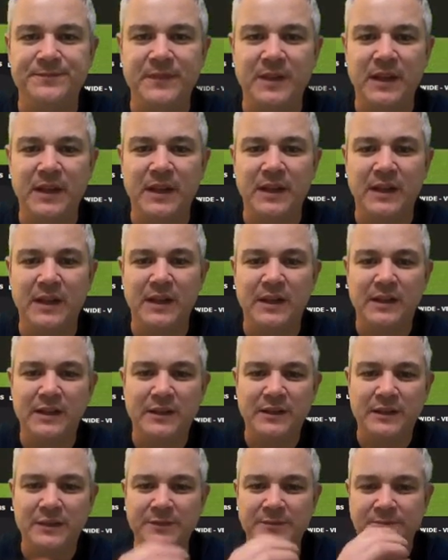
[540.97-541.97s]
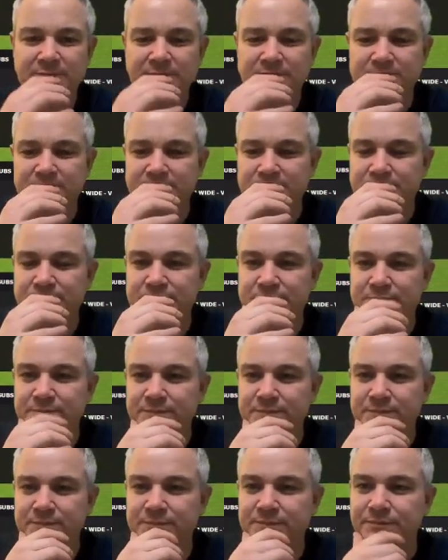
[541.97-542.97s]

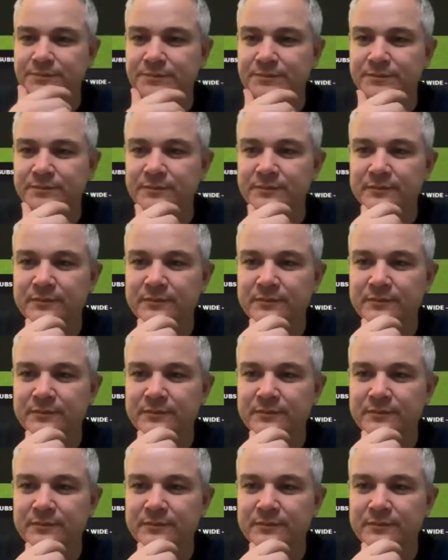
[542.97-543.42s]
(silence)